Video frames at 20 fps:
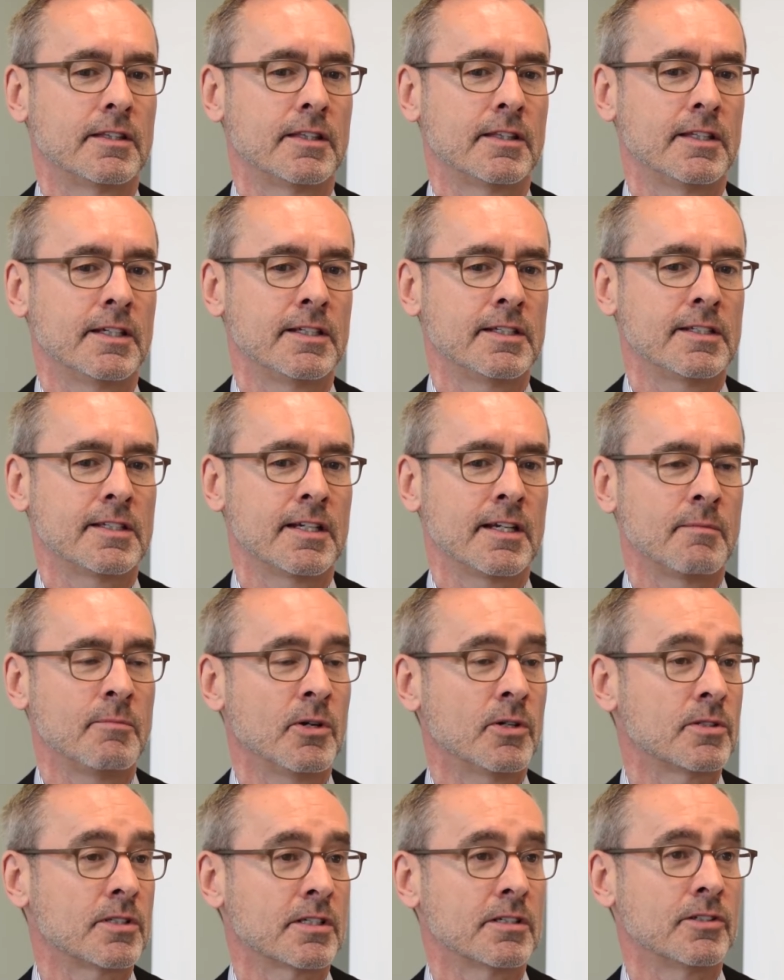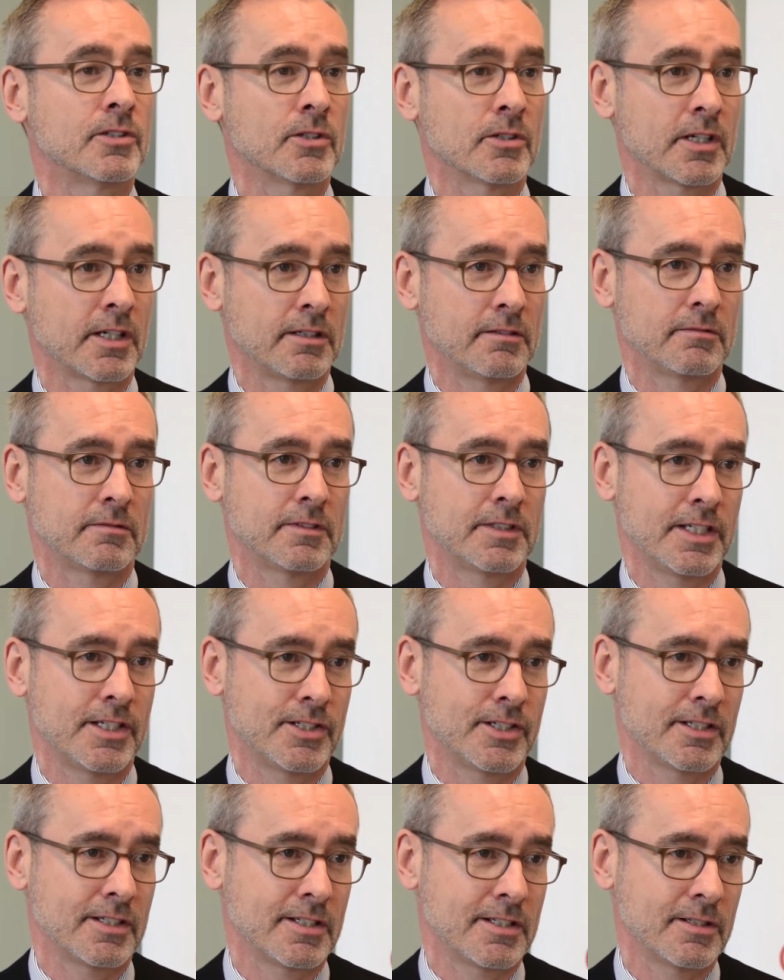things that I most enjoy
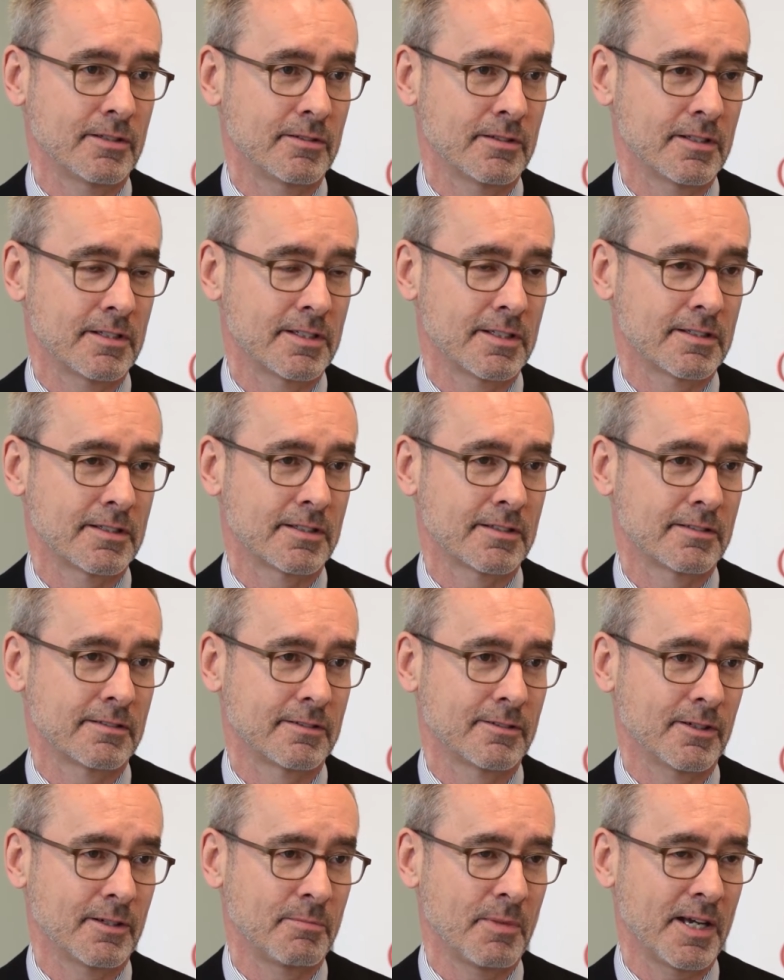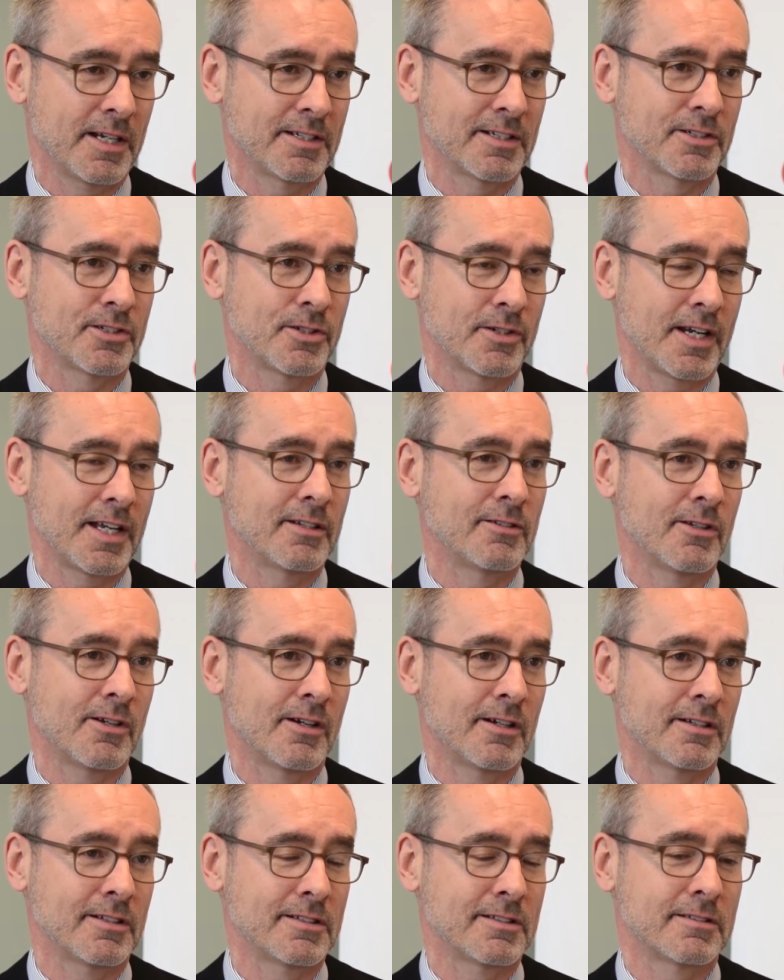teaching students, going back to trade
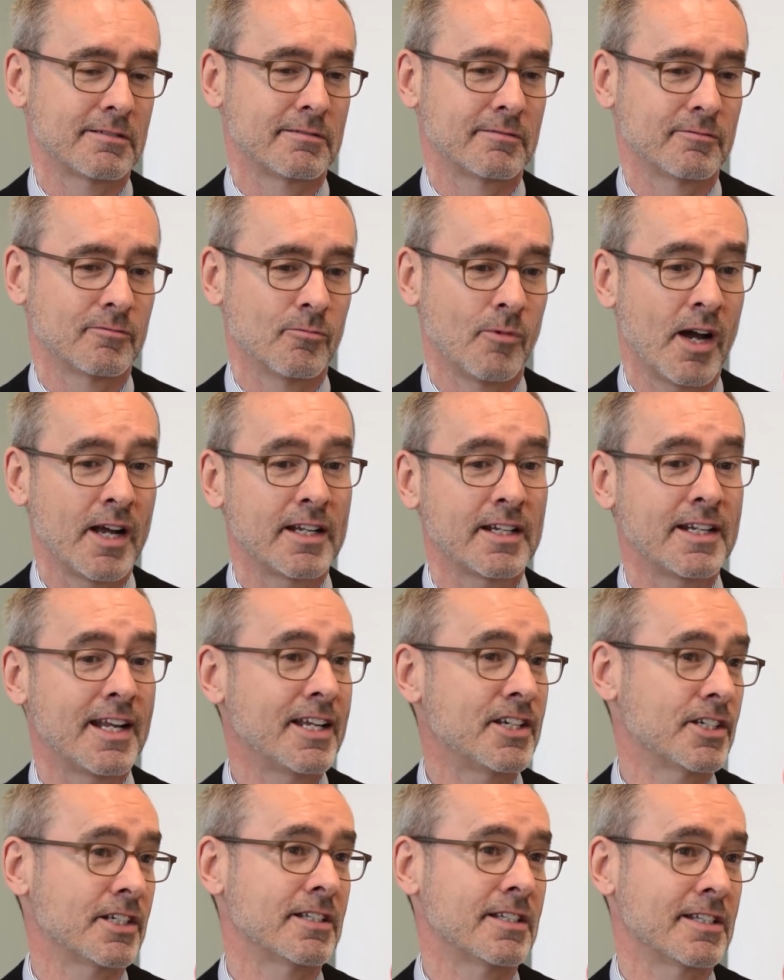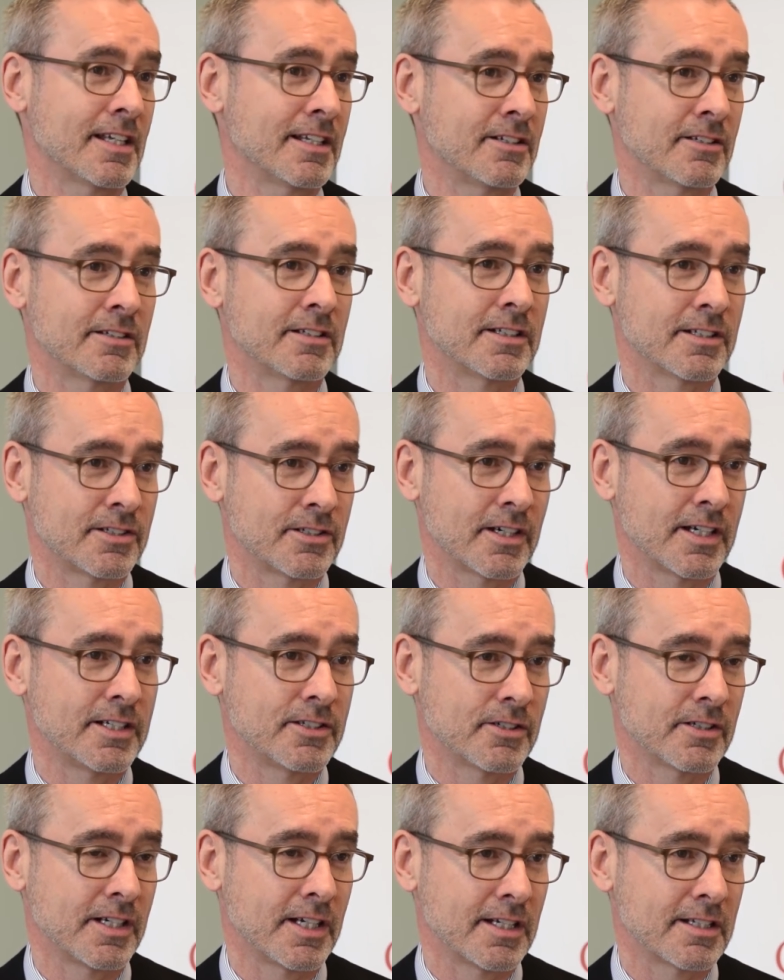law, is why do nations enter into trade
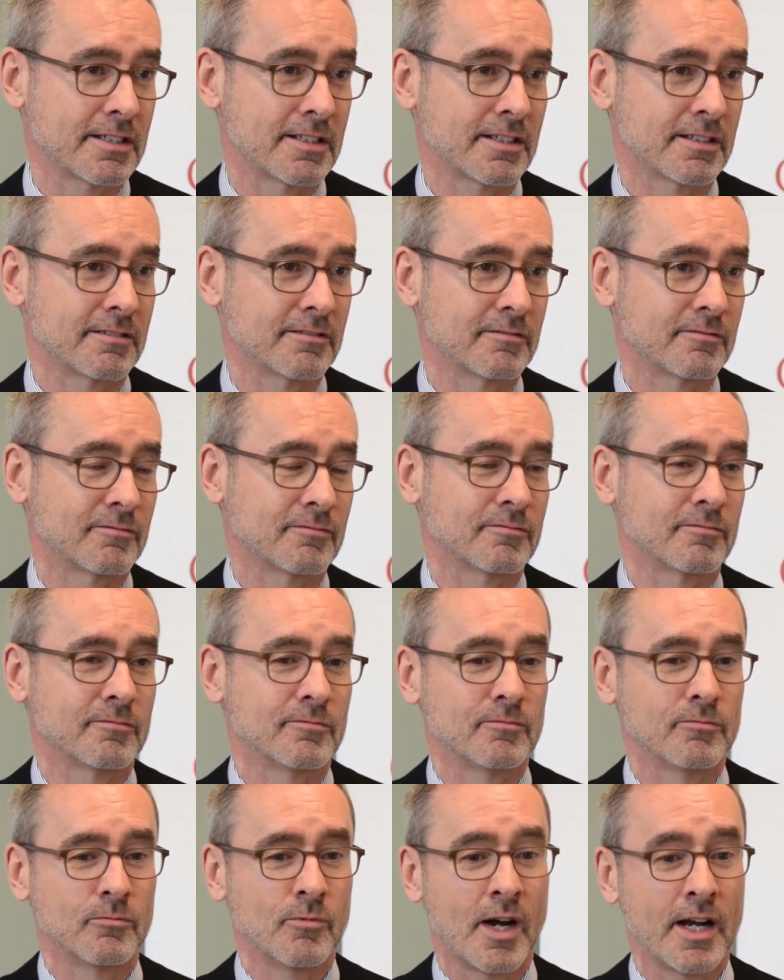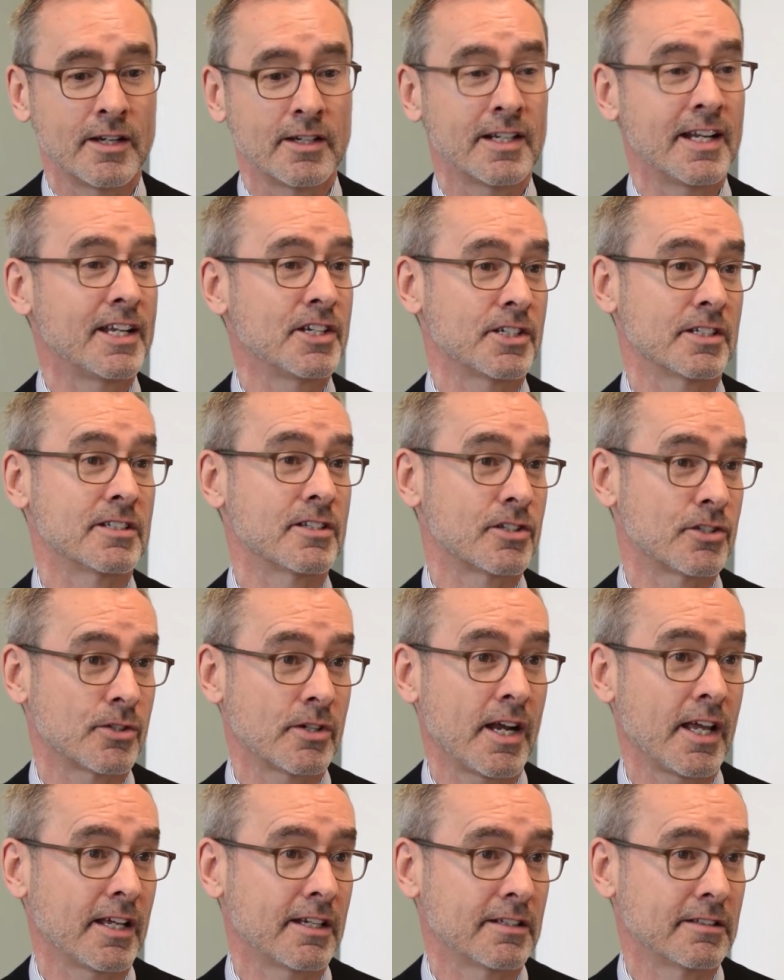treaties, and why do nations
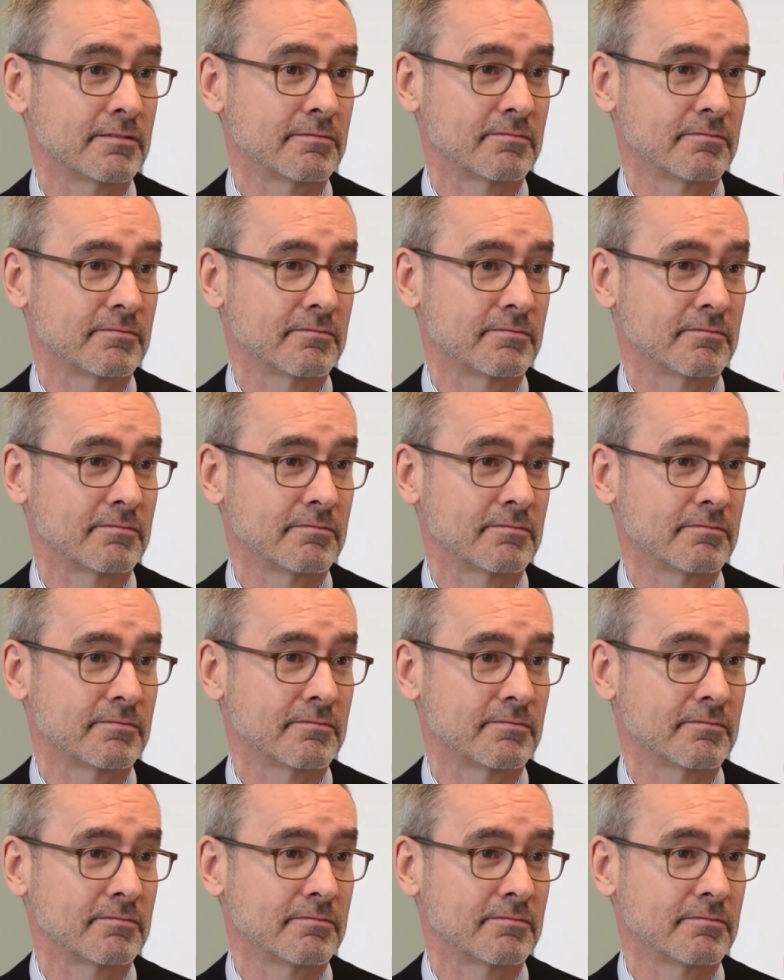trade?